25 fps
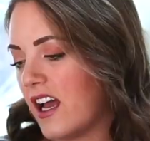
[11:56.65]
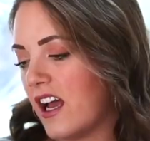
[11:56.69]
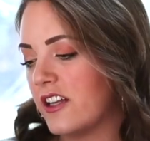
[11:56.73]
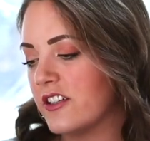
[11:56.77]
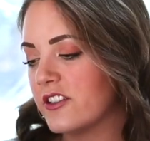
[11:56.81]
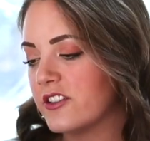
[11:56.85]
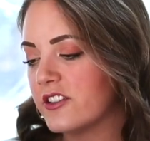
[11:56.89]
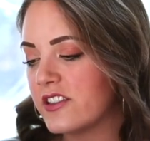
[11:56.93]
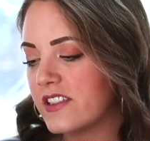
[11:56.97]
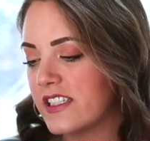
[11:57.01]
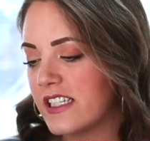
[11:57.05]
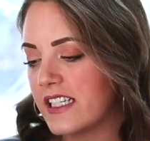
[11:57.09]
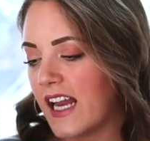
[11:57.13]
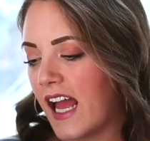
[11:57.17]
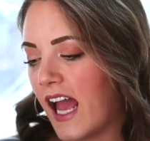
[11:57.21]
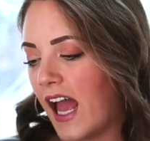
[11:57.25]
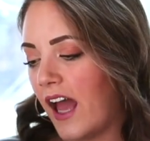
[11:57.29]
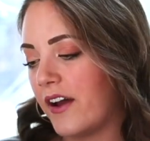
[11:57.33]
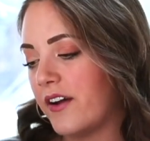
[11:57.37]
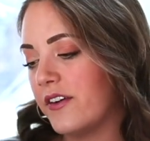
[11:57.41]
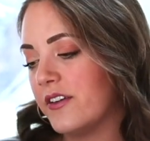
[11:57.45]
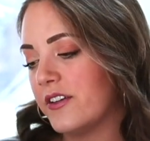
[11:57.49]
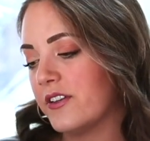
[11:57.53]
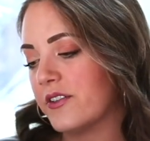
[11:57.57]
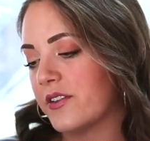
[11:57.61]
Understand
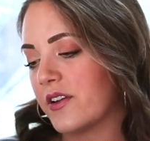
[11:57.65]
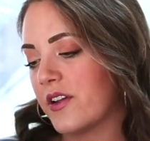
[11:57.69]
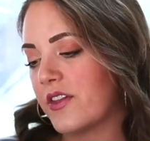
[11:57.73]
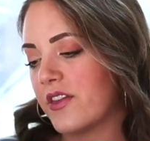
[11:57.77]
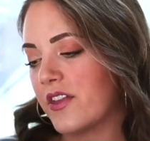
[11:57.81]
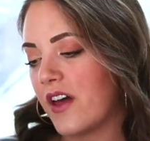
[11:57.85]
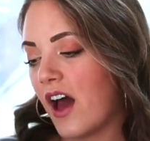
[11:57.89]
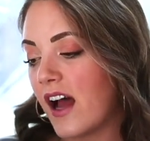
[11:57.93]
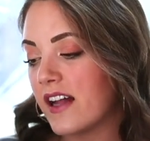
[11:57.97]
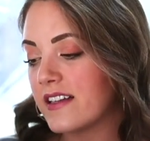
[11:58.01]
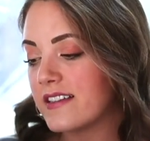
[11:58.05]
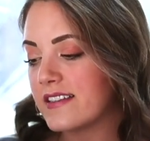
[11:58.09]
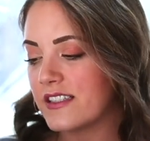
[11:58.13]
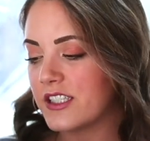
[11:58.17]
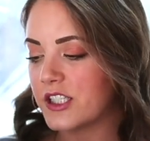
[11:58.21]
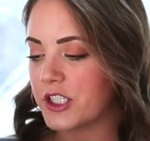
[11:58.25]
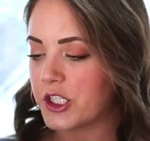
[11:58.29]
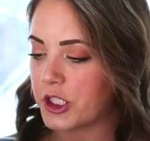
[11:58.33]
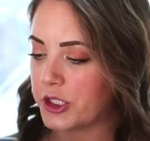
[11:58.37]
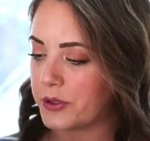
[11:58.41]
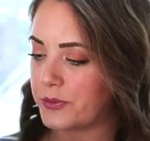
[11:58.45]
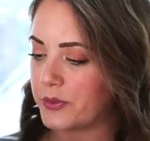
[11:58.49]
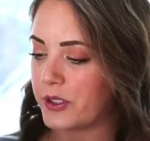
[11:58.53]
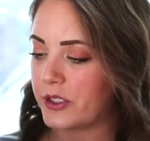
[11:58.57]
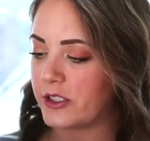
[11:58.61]
how your thoughts
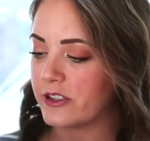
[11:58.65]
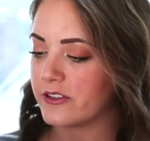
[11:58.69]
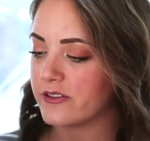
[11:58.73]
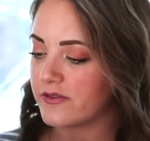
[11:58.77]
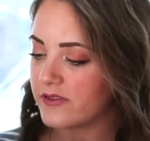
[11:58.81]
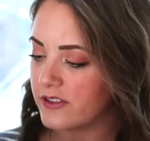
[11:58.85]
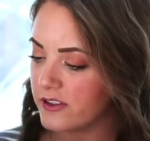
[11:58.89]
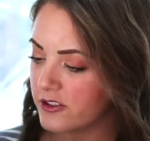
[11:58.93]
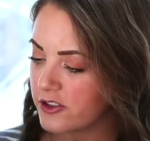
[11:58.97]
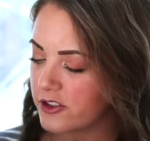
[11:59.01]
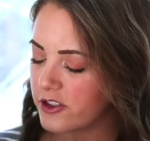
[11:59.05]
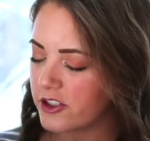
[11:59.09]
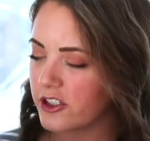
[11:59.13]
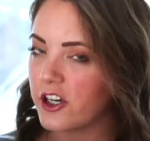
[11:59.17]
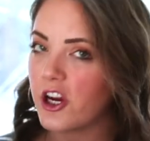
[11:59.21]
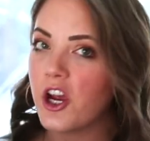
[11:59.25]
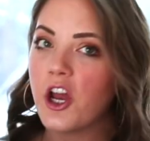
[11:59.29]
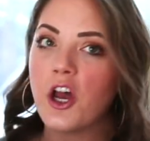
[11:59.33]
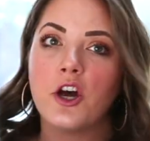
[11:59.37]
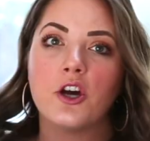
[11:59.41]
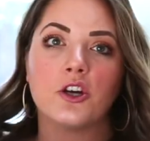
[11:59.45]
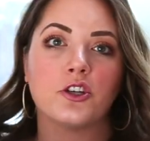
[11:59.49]
determine your future.